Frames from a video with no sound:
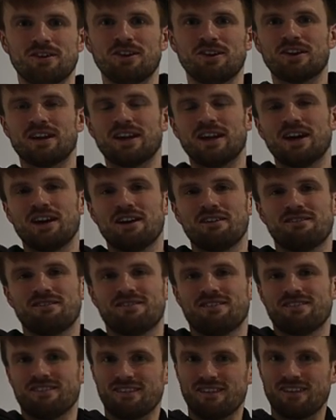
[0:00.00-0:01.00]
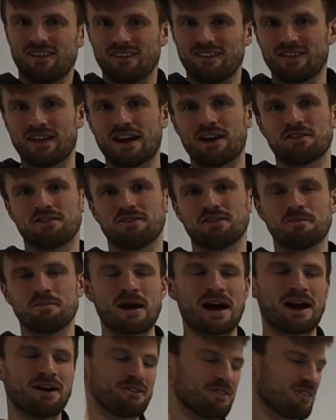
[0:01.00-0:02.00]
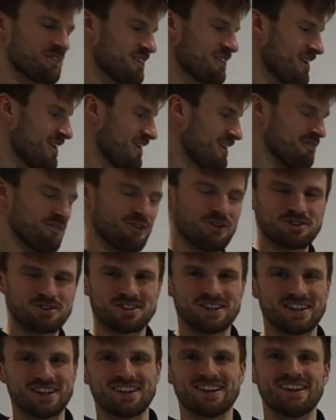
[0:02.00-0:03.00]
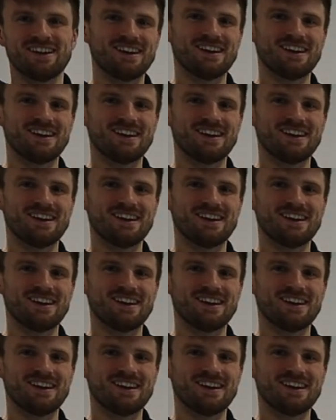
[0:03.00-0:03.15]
you're looking at thousands of pounds, unfortunately.